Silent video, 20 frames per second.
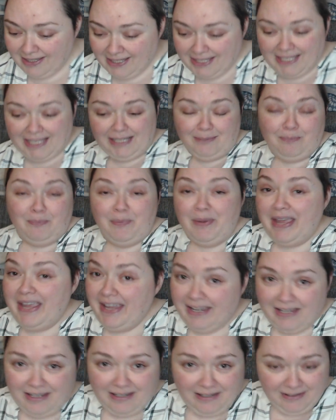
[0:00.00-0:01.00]
get
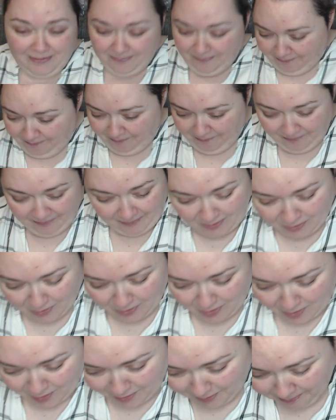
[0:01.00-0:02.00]
back, you
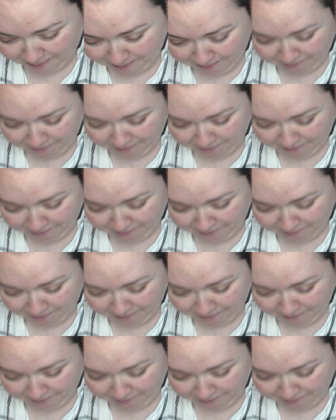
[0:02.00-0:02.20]
know.